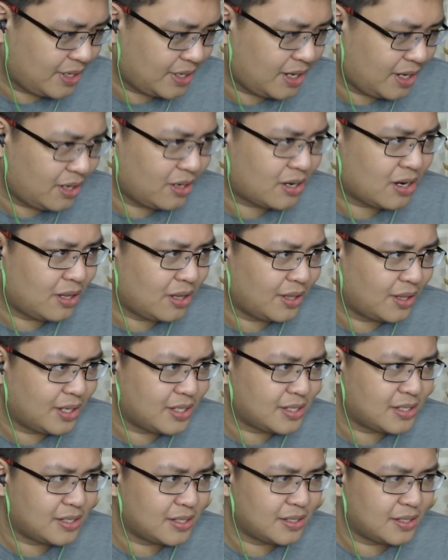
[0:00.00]
do you call
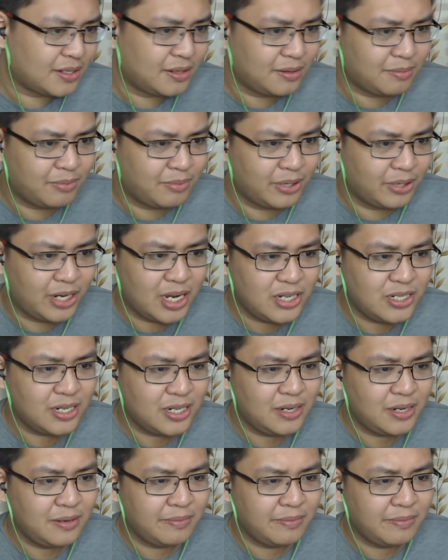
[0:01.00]
this, predation?